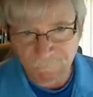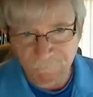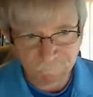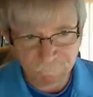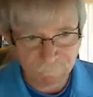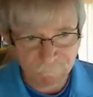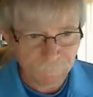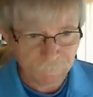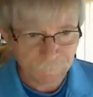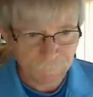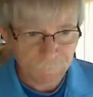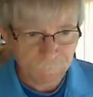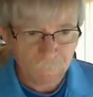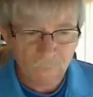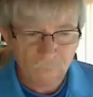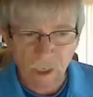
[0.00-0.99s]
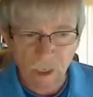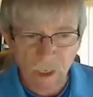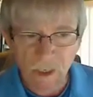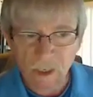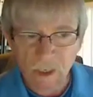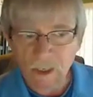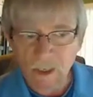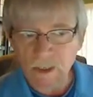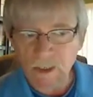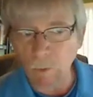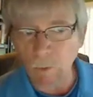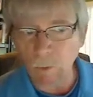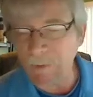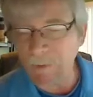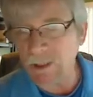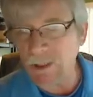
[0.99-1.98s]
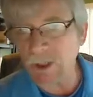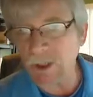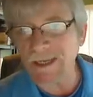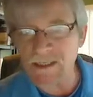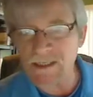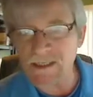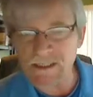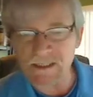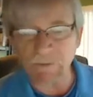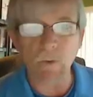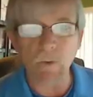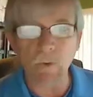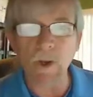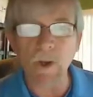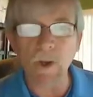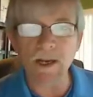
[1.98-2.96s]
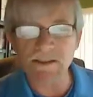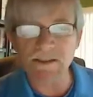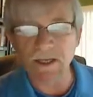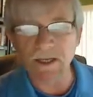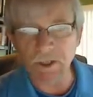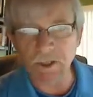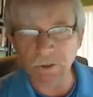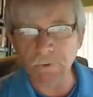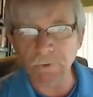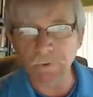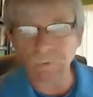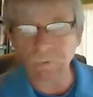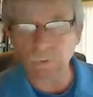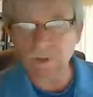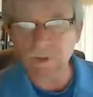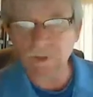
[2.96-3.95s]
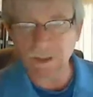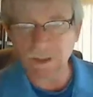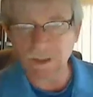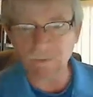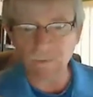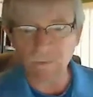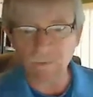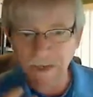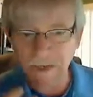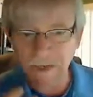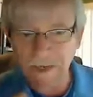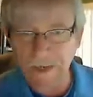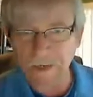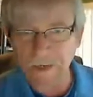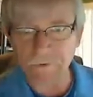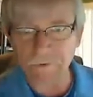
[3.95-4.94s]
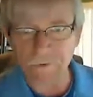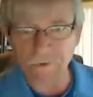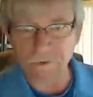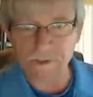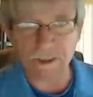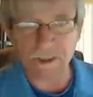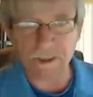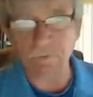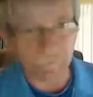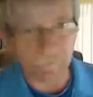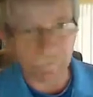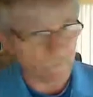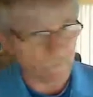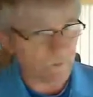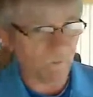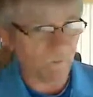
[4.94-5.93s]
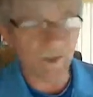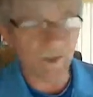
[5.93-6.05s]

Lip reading: it. And we'll be looking at some of the ways that you can handle yourself in front